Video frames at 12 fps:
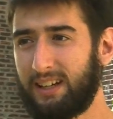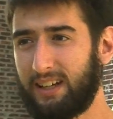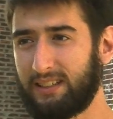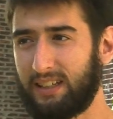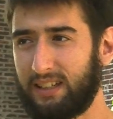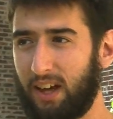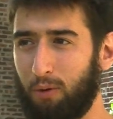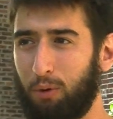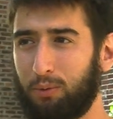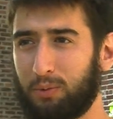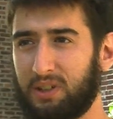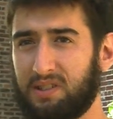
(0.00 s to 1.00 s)
and then the other
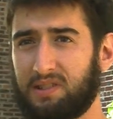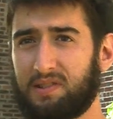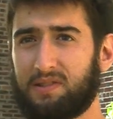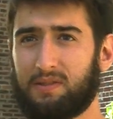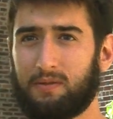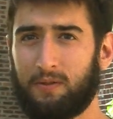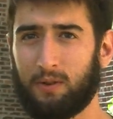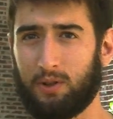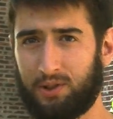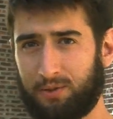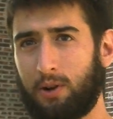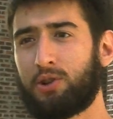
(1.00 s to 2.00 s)
one was for a
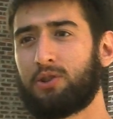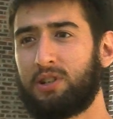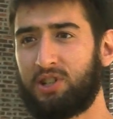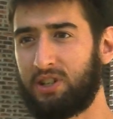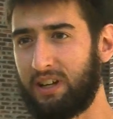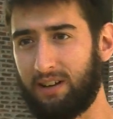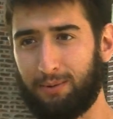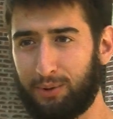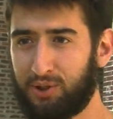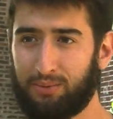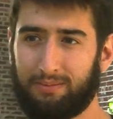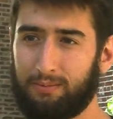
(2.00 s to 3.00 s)
structural engineer,
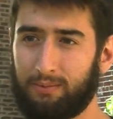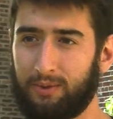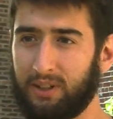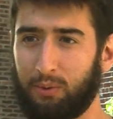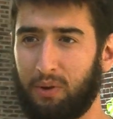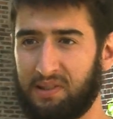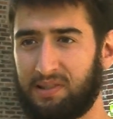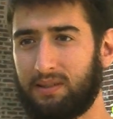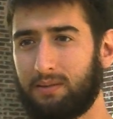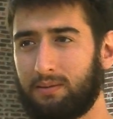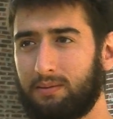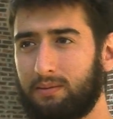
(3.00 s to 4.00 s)
which really wasn't